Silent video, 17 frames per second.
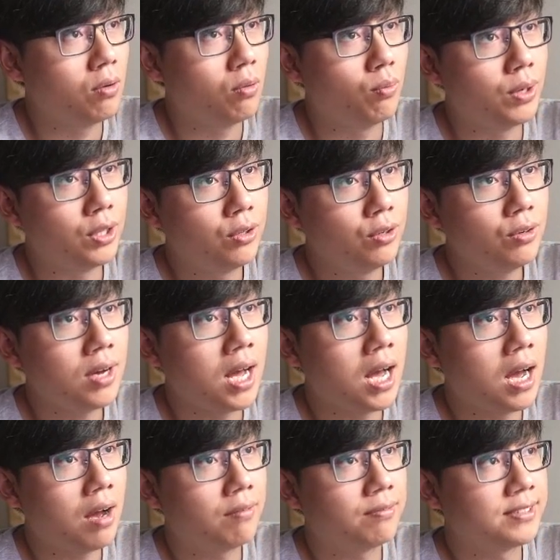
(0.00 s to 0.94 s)
We do
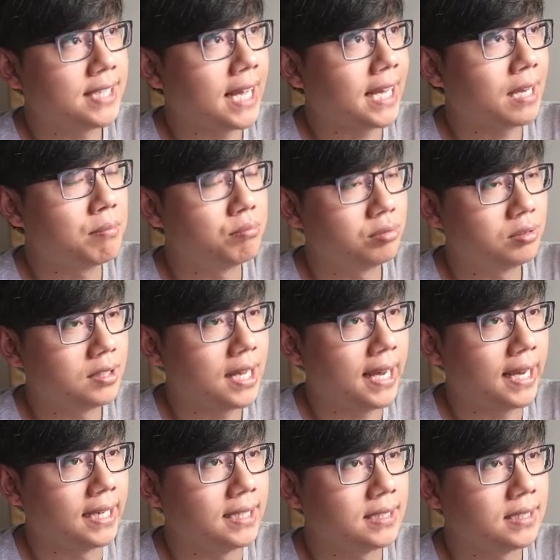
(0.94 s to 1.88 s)
have second
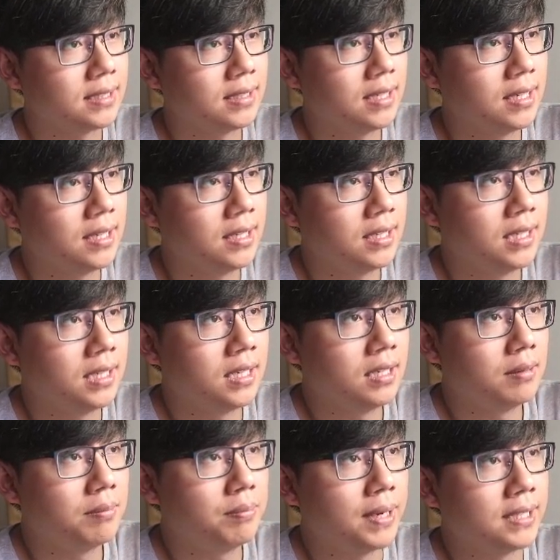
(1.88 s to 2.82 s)
place
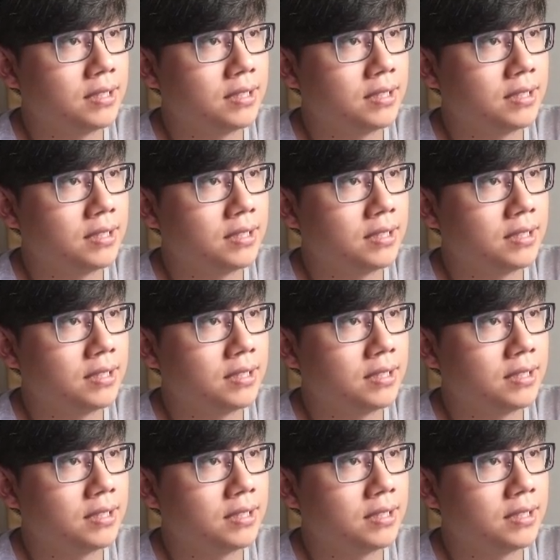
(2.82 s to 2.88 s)
but to